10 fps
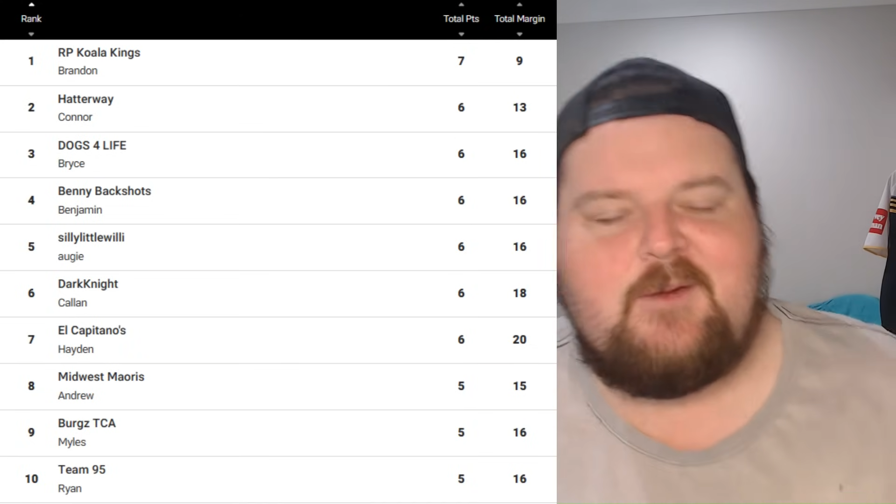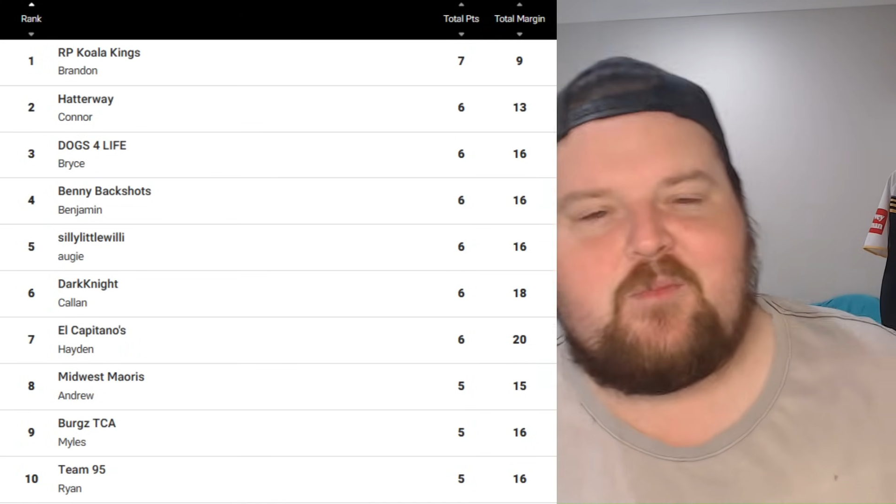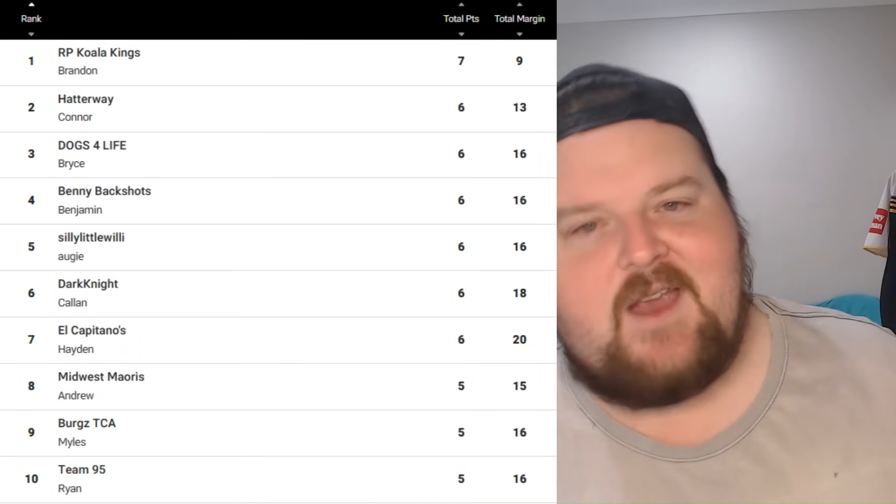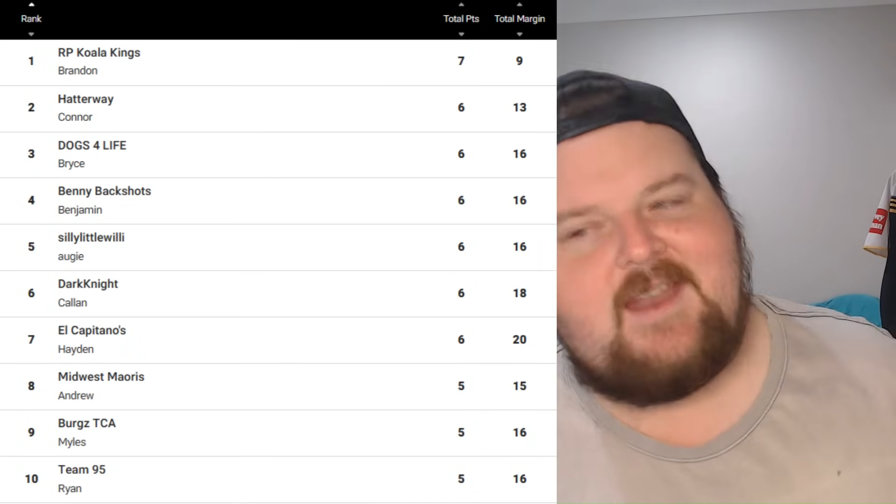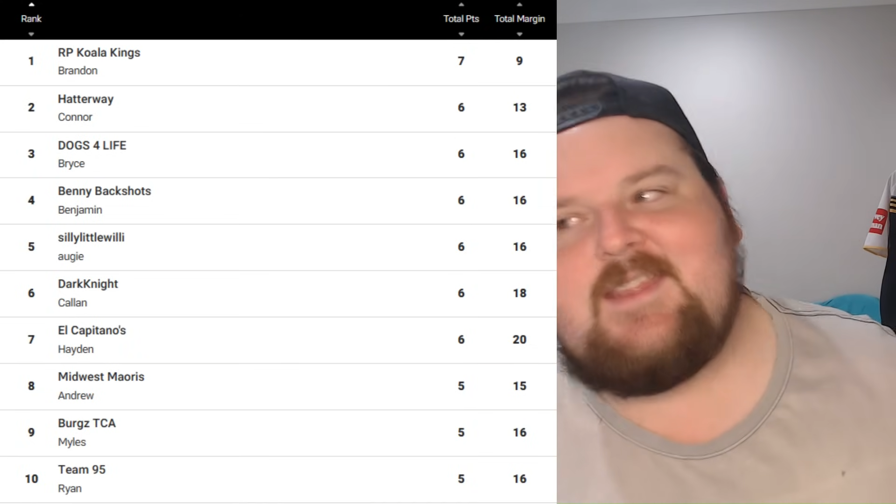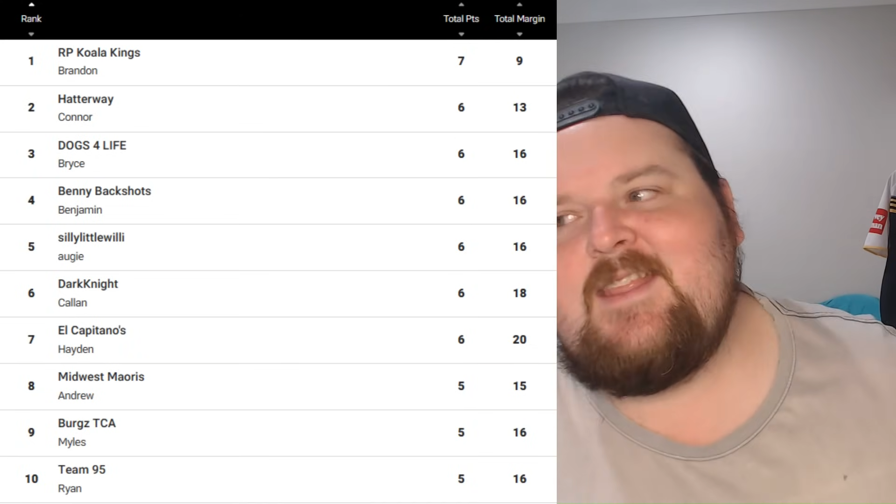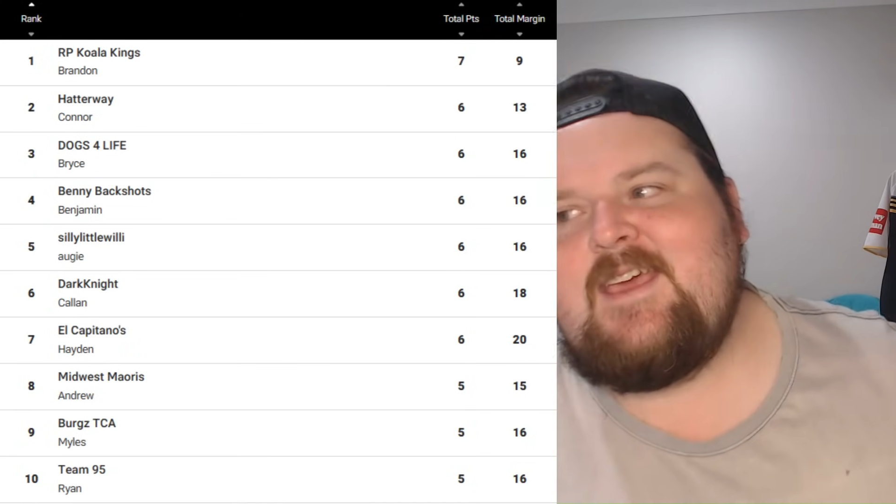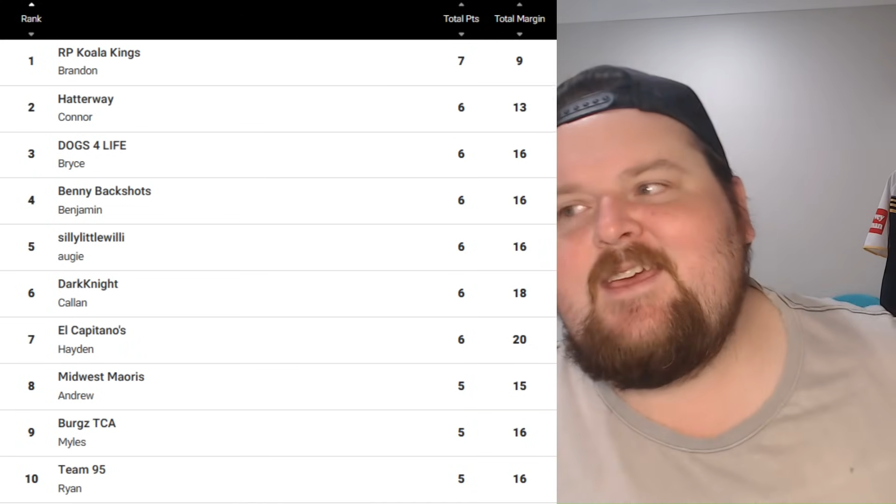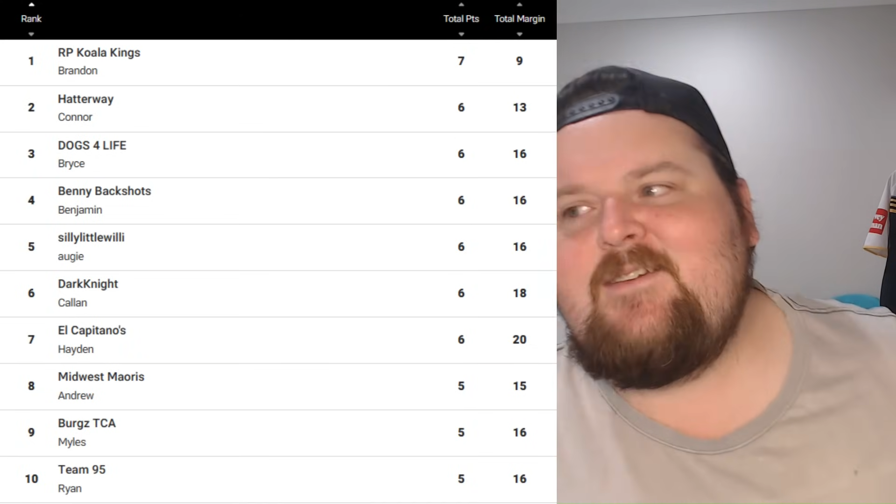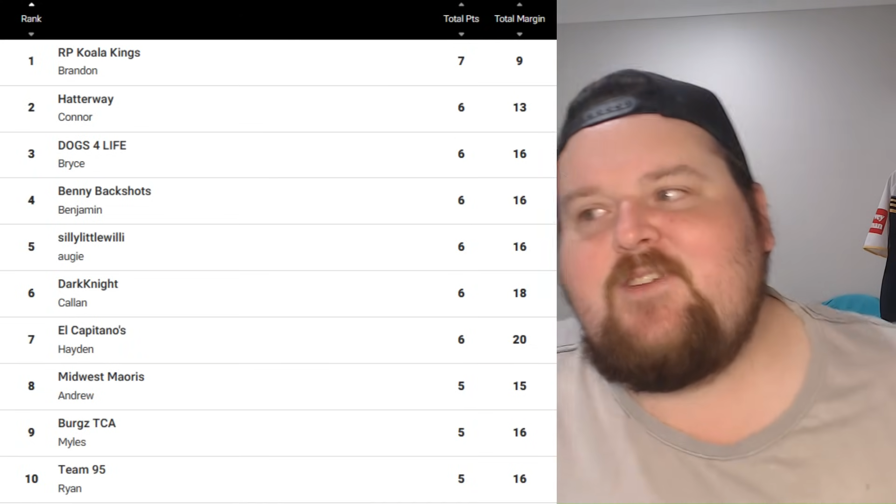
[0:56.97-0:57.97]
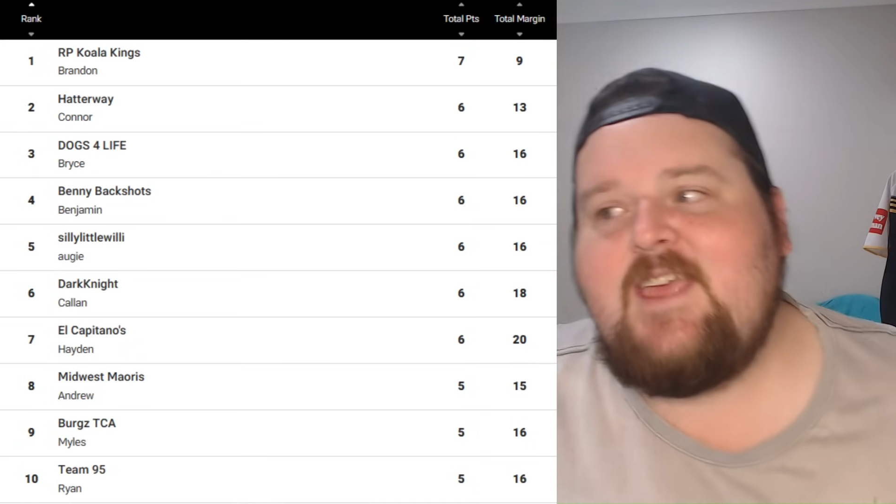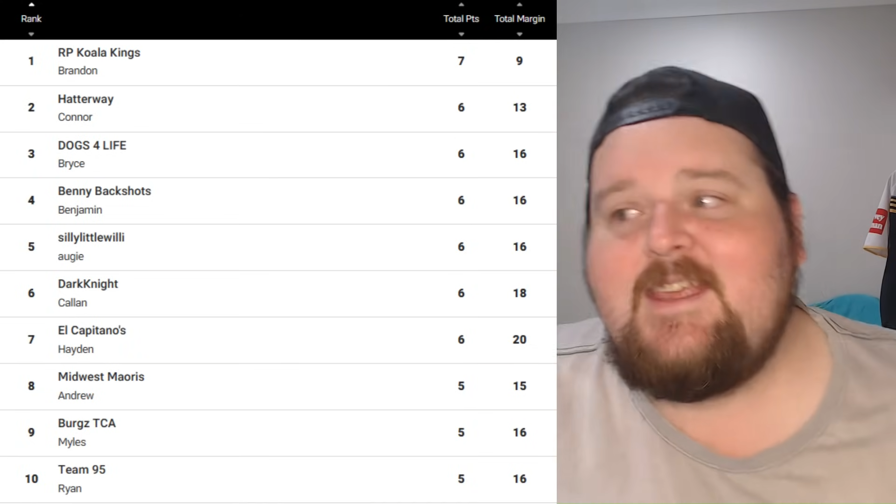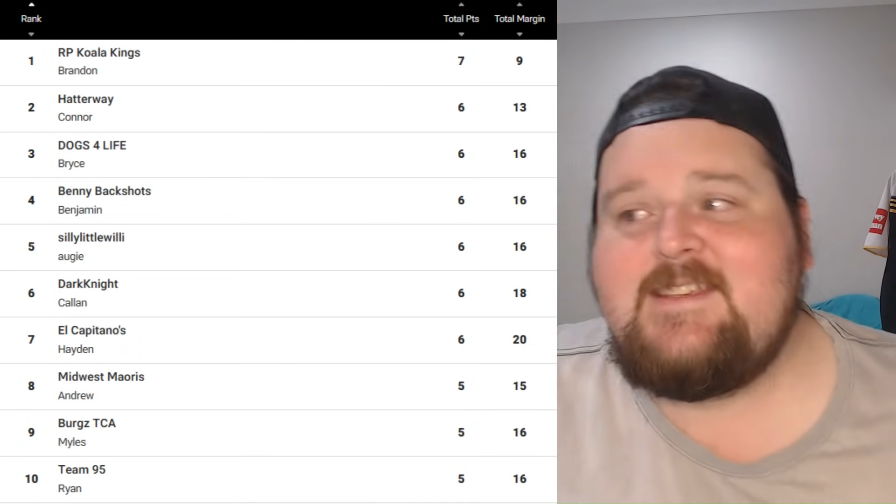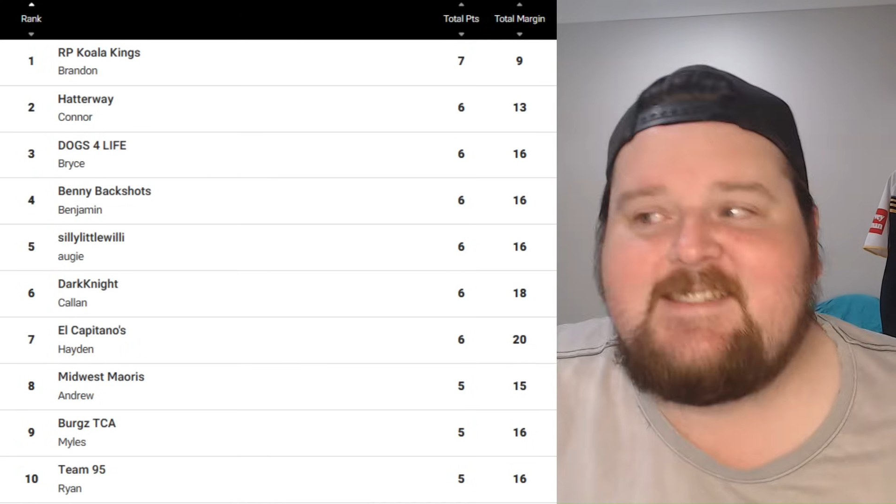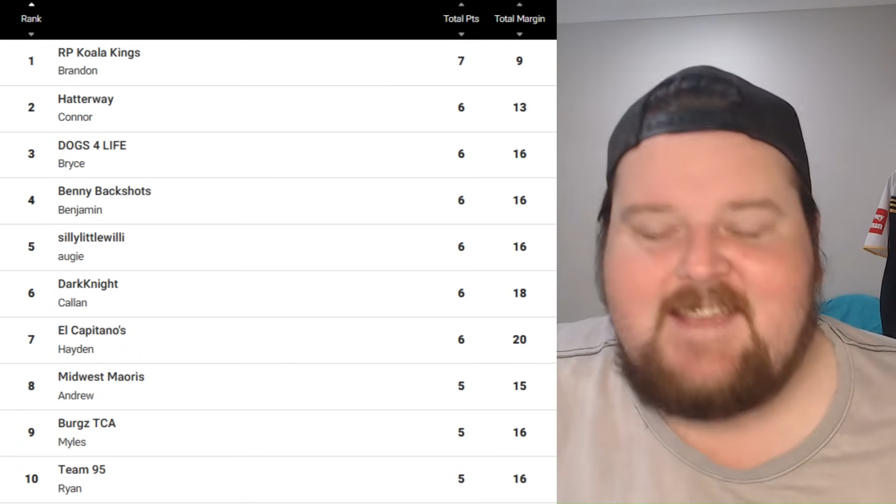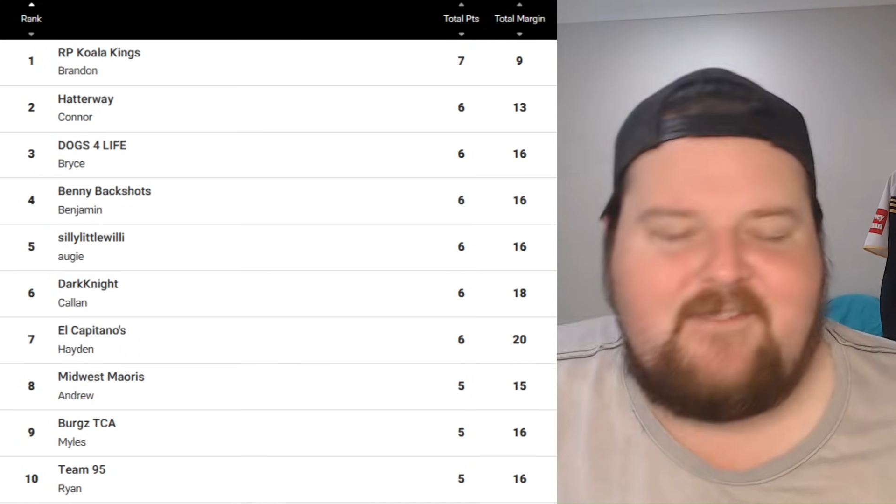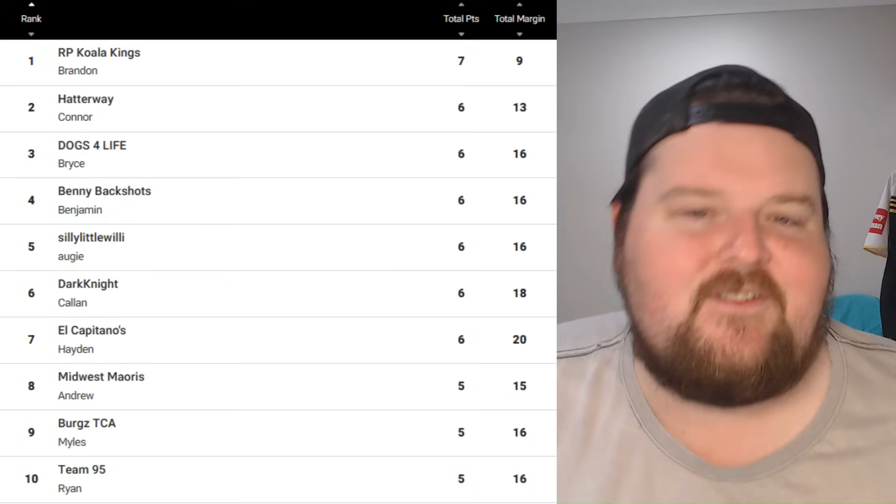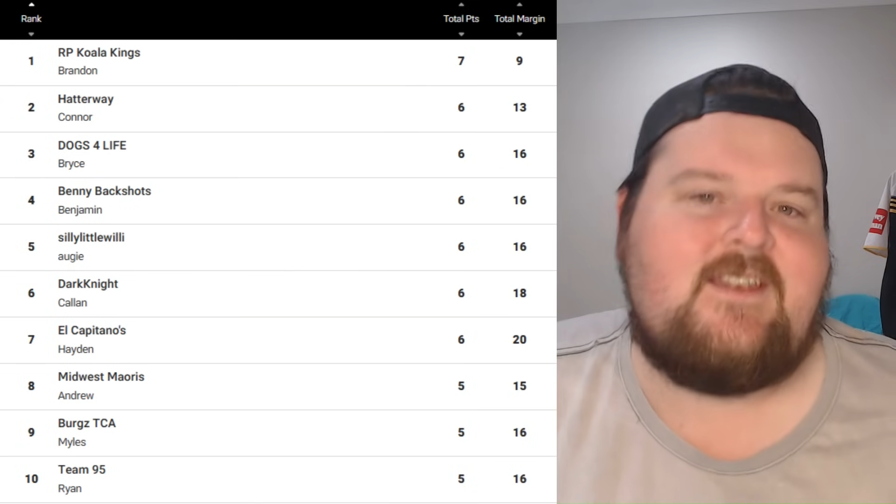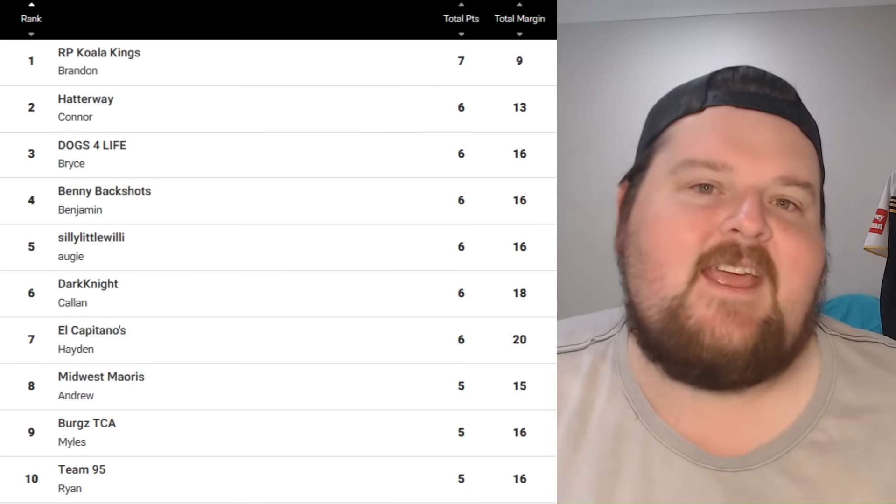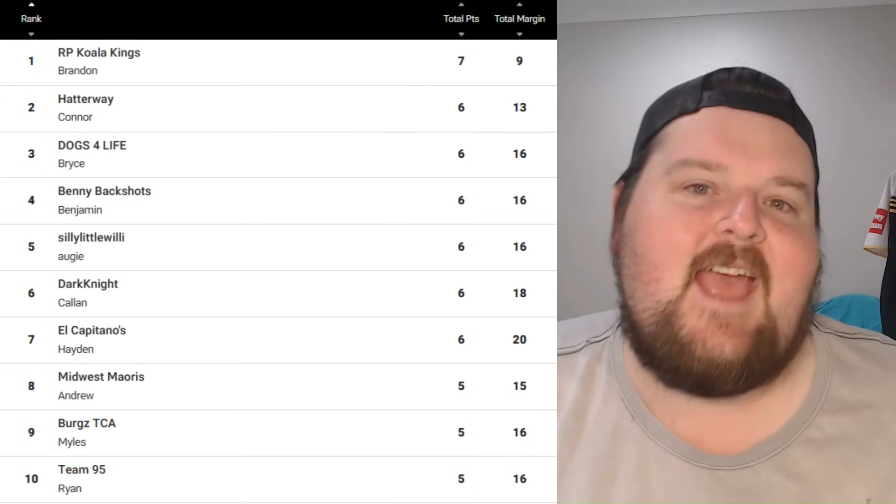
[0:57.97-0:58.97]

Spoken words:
Brandon there for getting 7